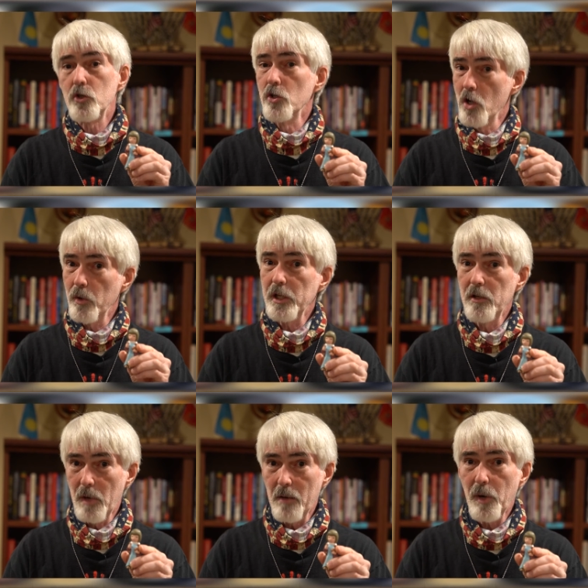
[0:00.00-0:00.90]
Do you know what
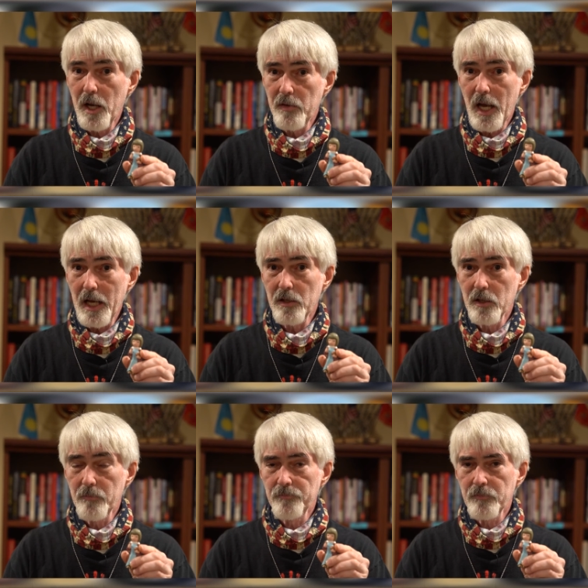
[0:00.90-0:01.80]
he meant by that?
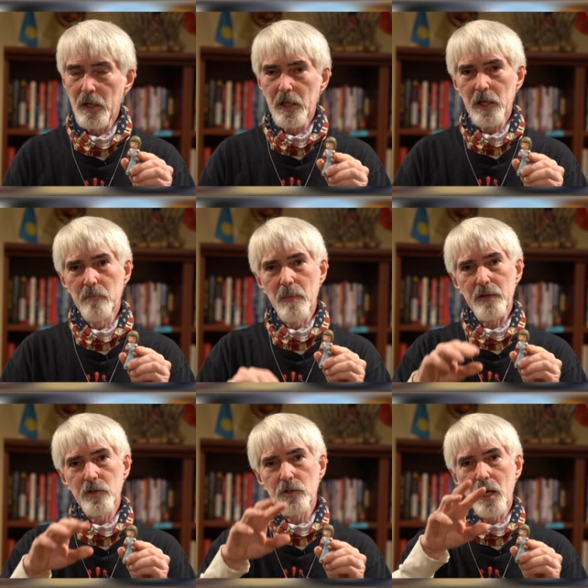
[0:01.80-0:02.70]
He
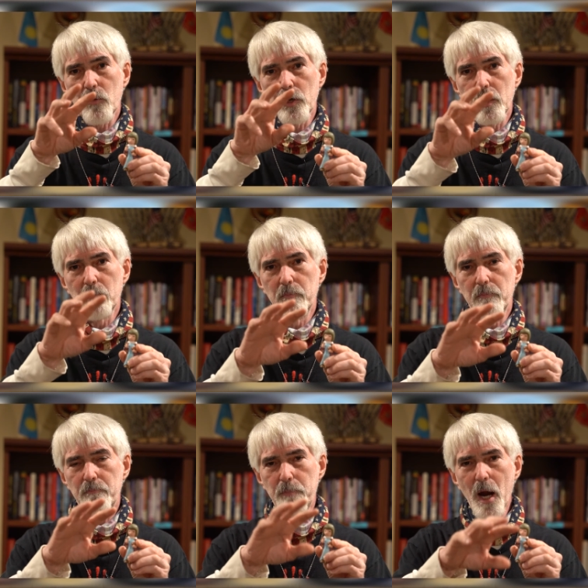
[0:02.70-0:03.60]
meant that they were going to
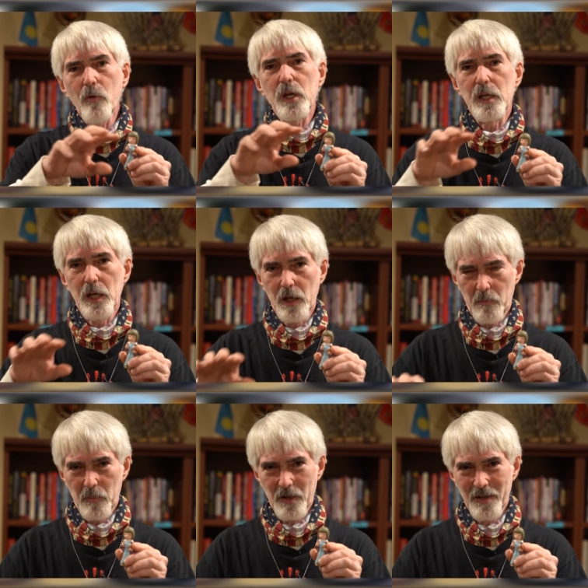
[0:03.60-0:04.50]
bury
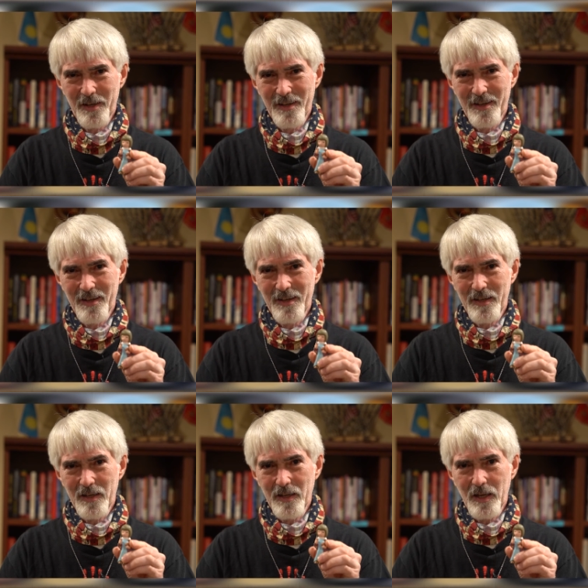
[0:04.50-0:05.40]
him
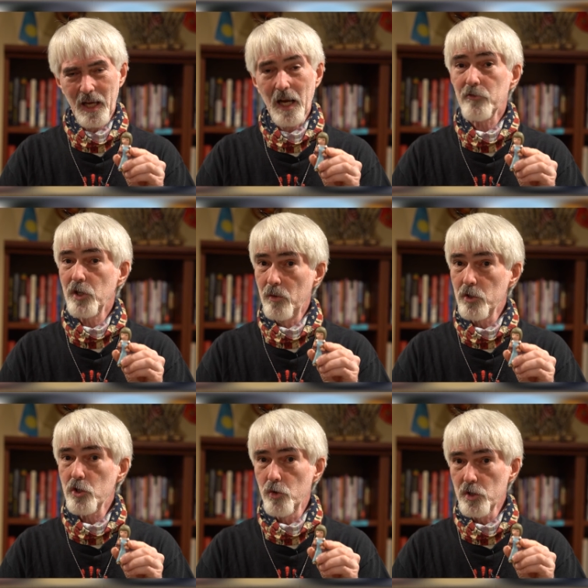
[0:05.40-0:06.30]
after he
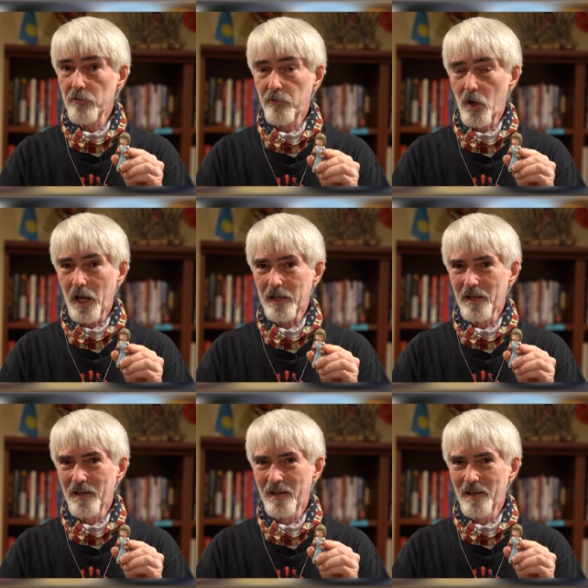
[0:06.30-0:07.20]
was crucified.
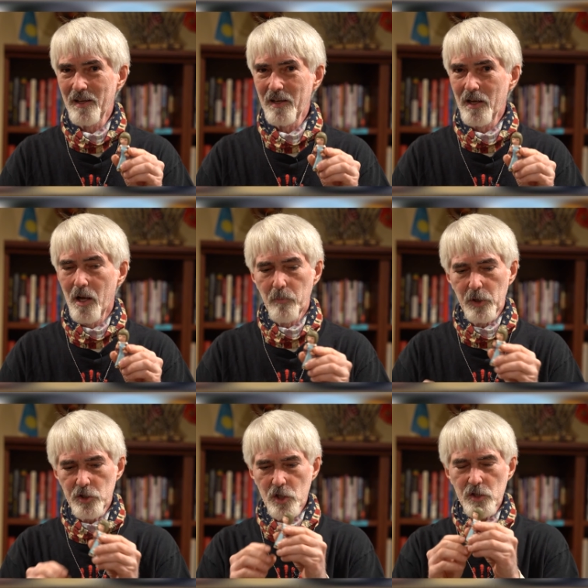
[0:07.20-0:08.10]

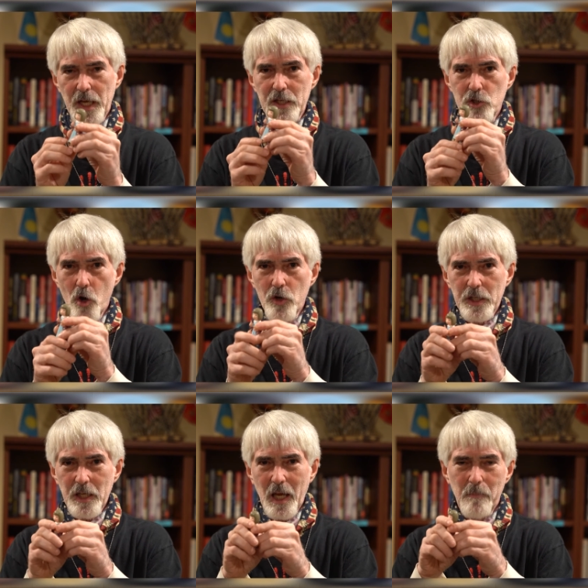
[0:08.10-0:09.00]
But just like
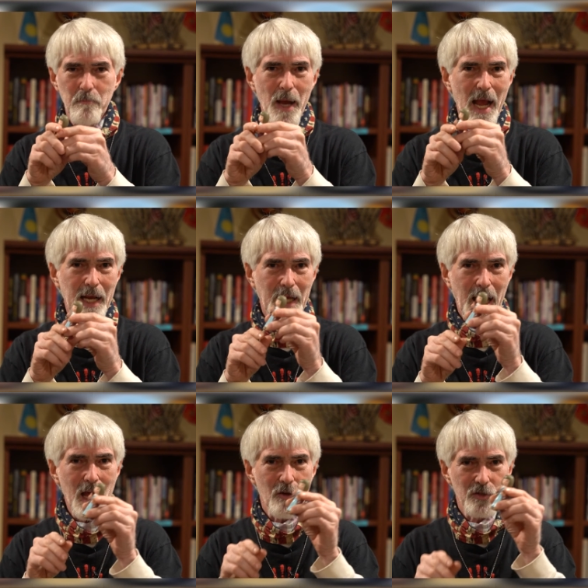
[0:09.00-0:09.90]
Jonah came back
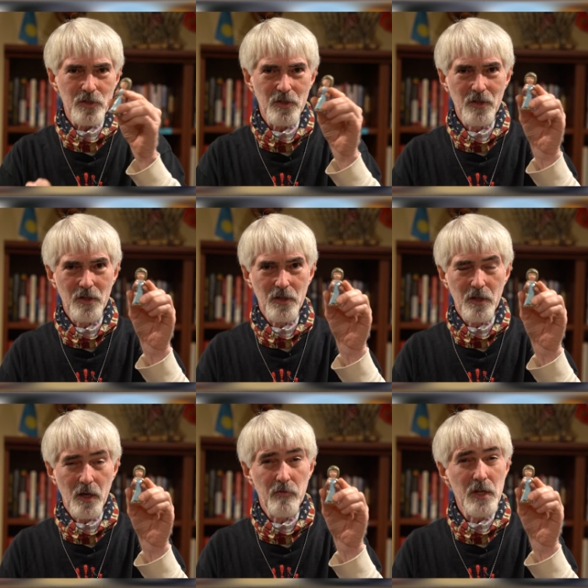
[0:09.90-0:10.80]
out
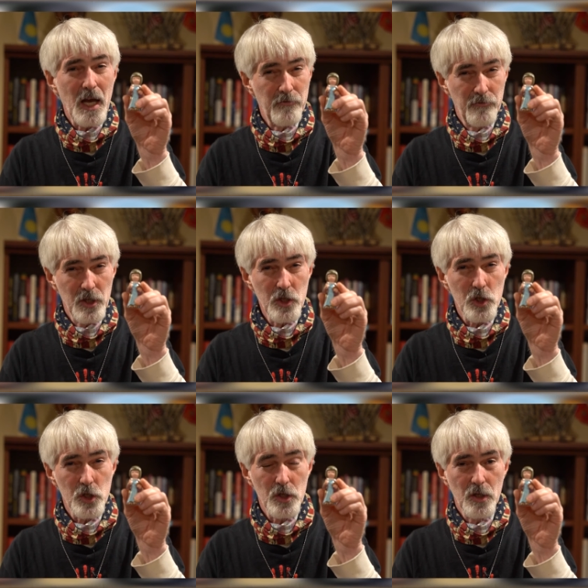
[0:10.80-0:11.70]
of that
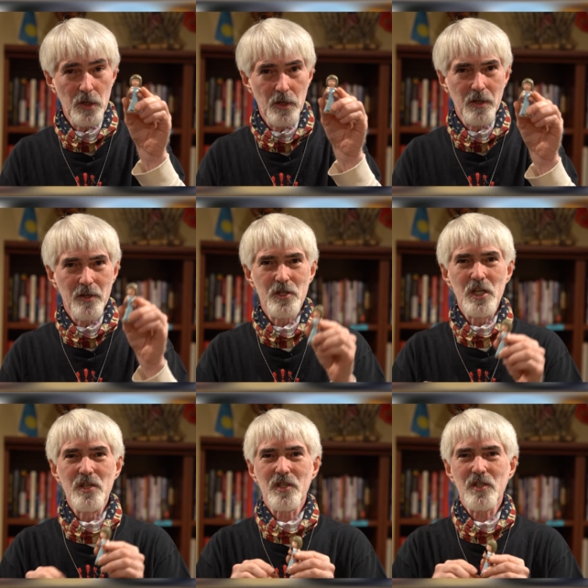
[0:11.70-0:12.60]
fish,
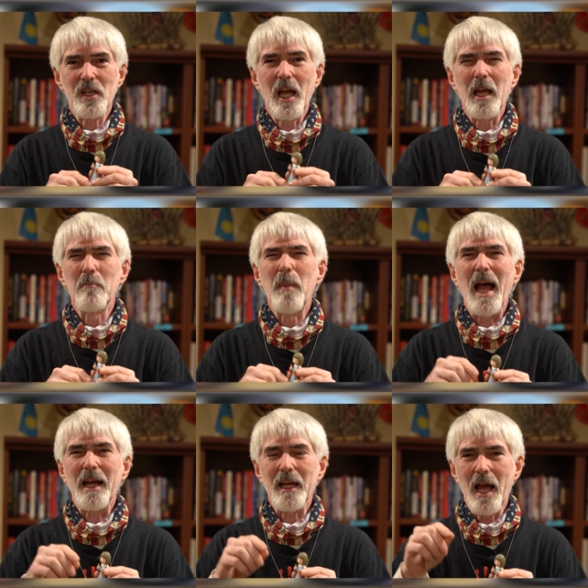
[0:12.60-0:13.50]
Jesus came
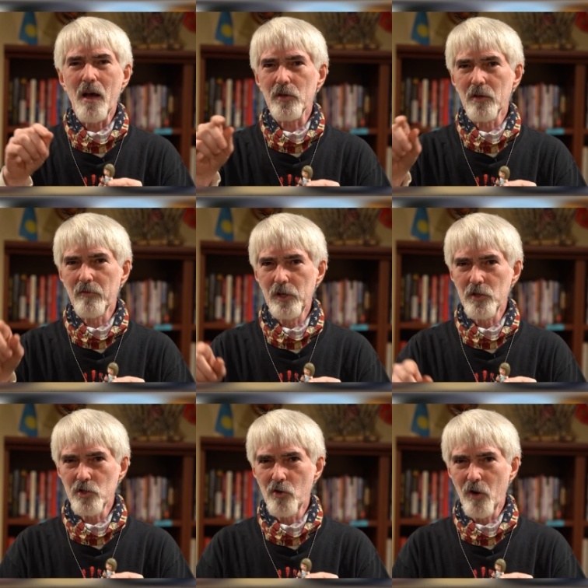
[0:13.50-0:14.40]
back out of
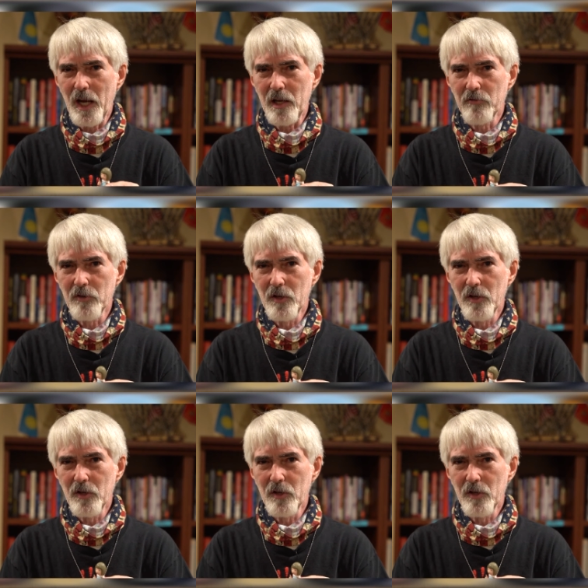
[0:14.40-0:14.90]
his grave.